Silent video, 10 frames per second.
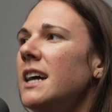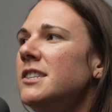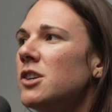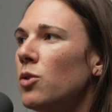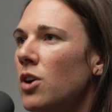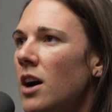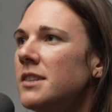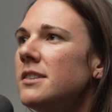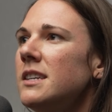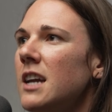And so
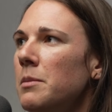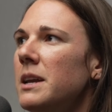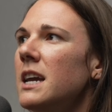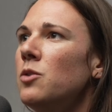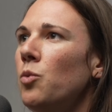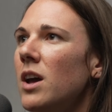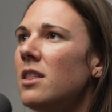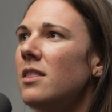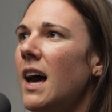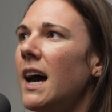constantly coming in
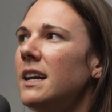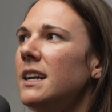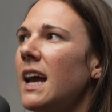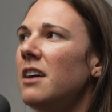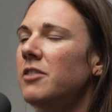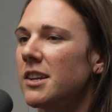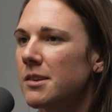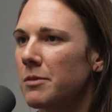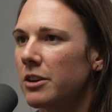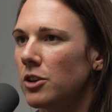with that, hey, I've got
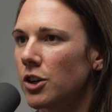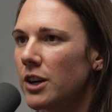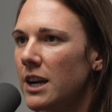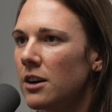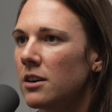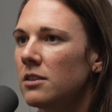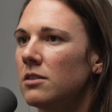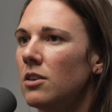something to learn here,